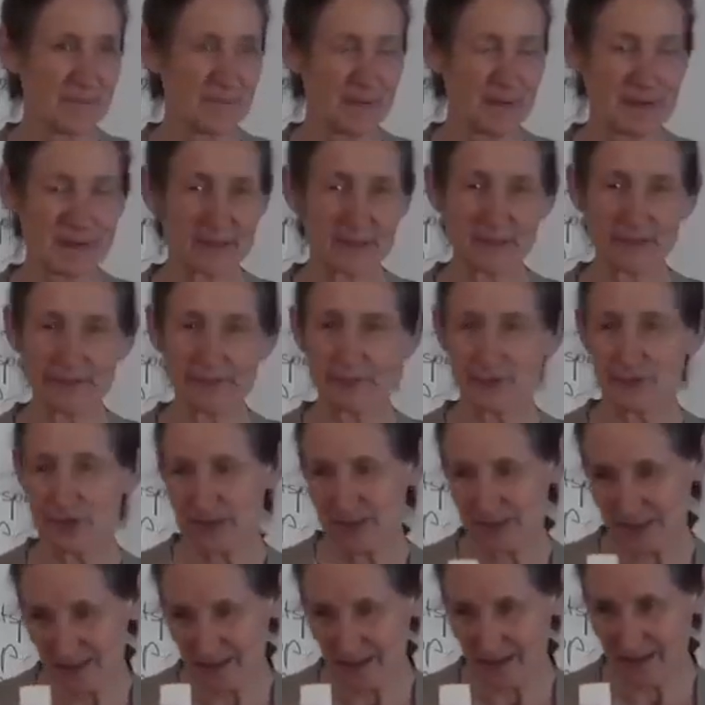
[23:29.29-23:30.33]
But if you
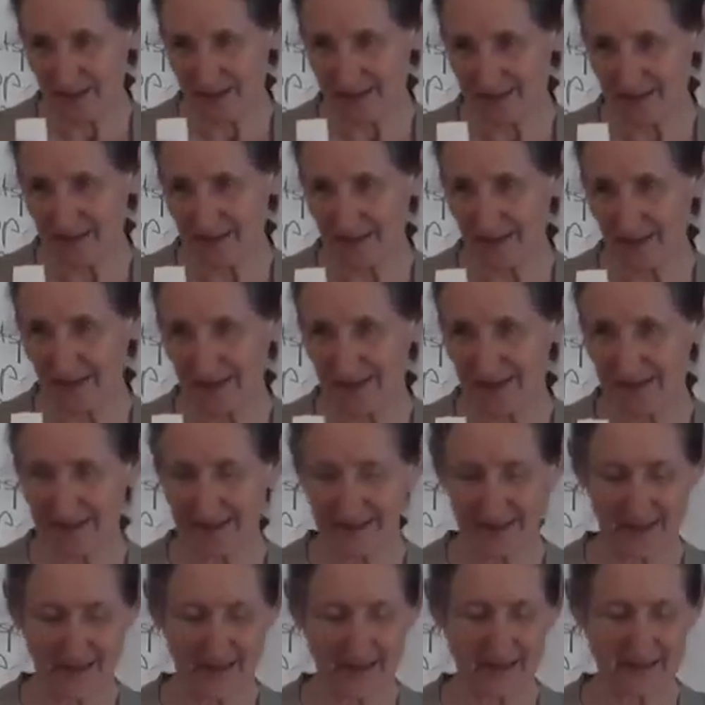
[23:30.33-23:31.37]
slice it like
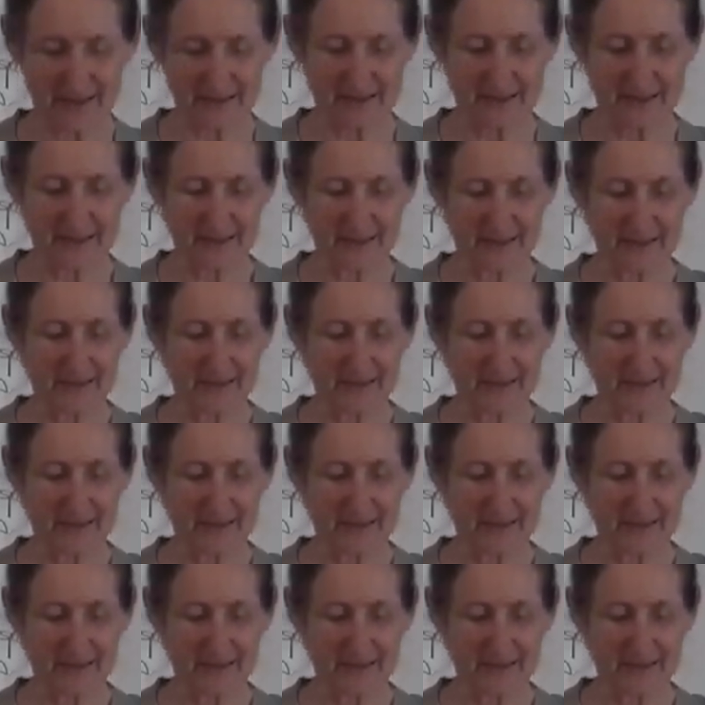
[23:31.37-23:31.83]
that,